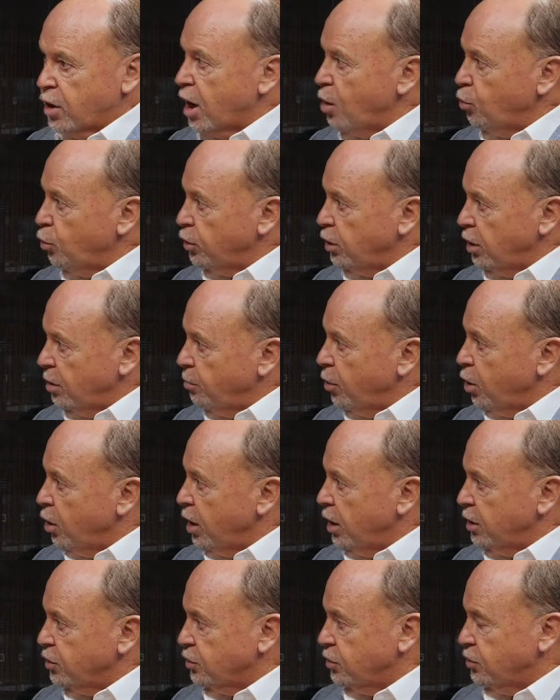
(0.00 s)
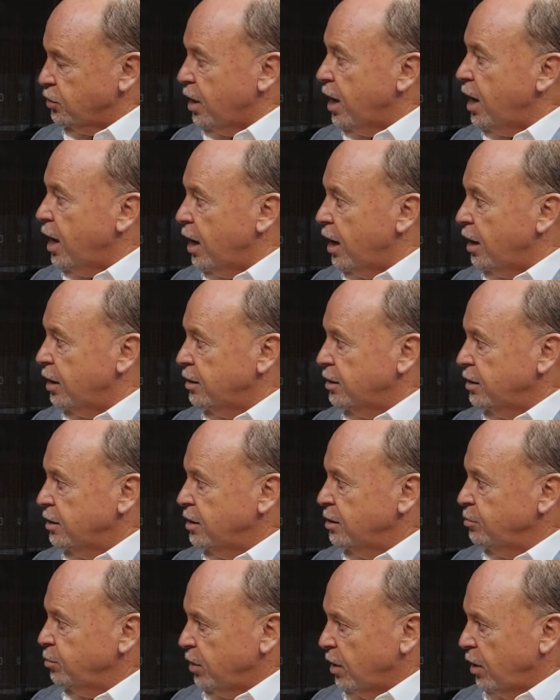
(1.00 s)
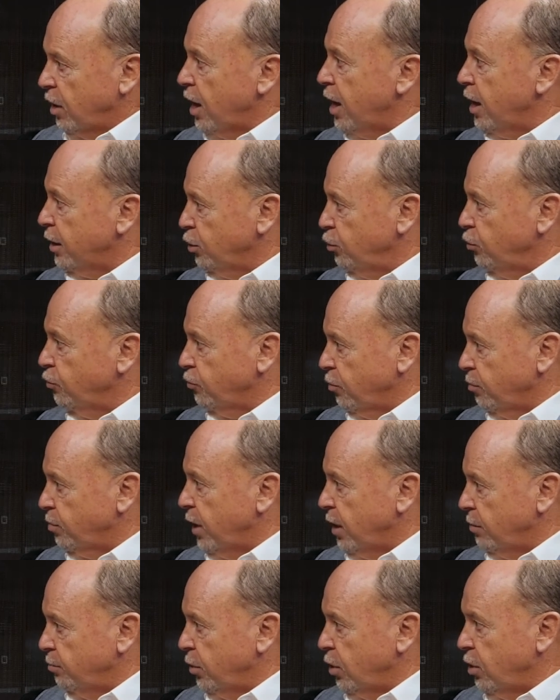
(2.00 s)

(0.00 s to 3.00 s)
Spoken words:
know what their biases are, but they'll argue from that